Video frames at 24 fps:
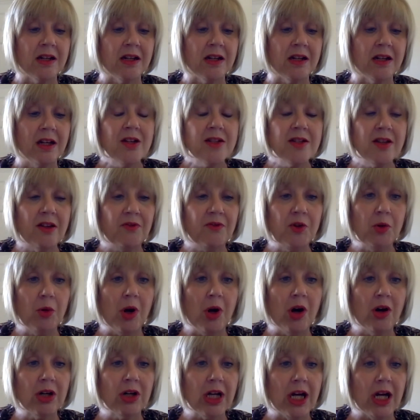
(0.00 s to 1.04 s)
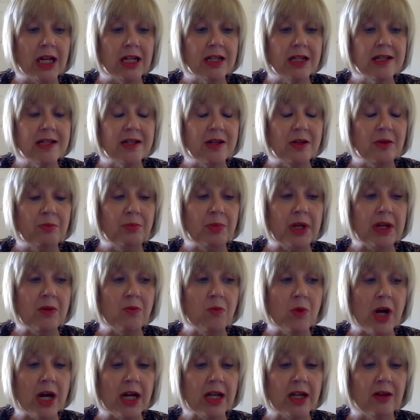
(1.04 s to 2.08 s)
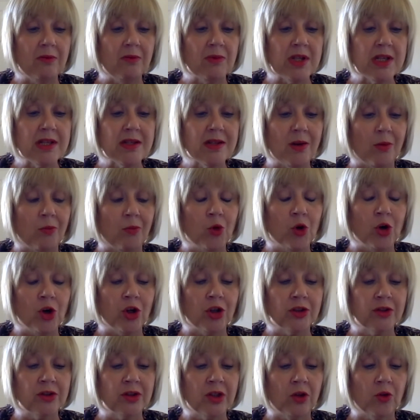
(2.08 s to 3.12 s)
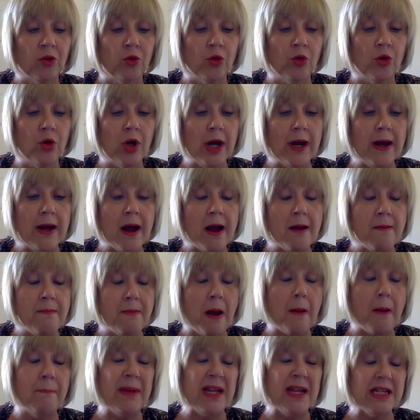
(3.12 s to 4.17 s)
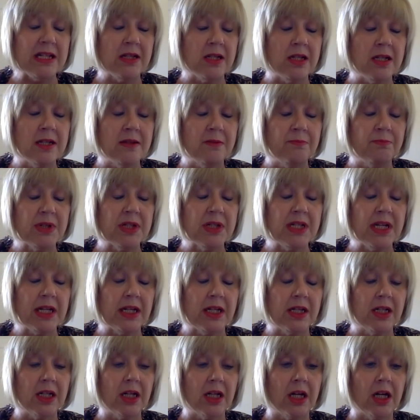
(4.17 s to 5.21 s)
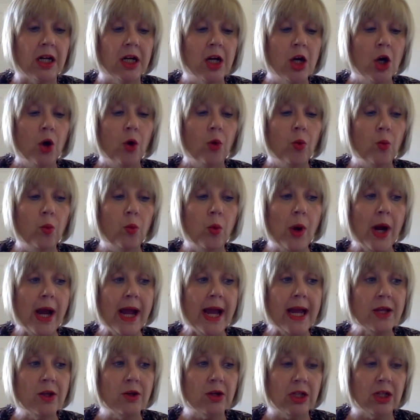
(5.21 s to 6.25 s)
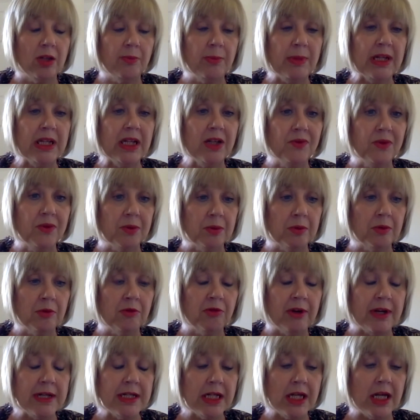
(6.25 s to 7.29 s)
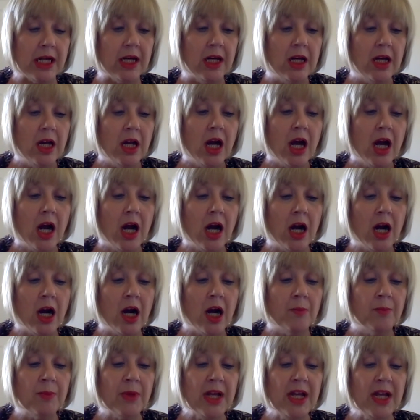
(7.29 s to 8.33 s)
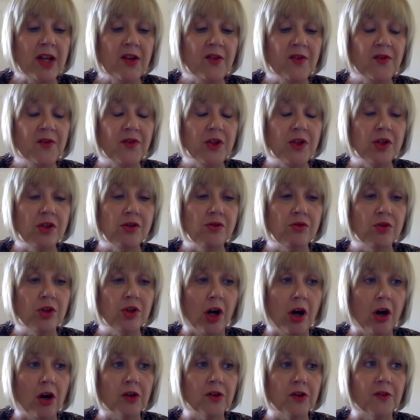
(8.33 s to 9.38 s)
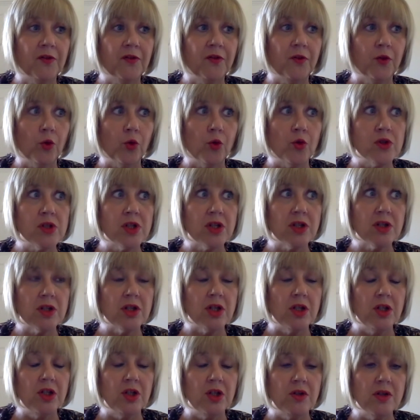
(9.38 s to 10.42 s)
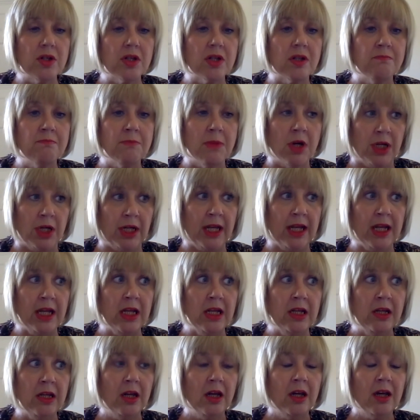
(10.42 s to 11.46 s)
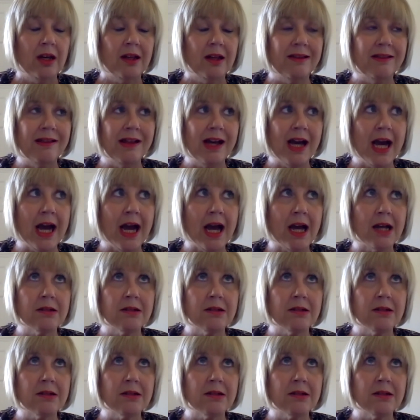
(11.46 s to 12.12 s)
So if you are going to be working with someone or a business in particular where you're going to be giving them credit, if you can't afford to lose the money that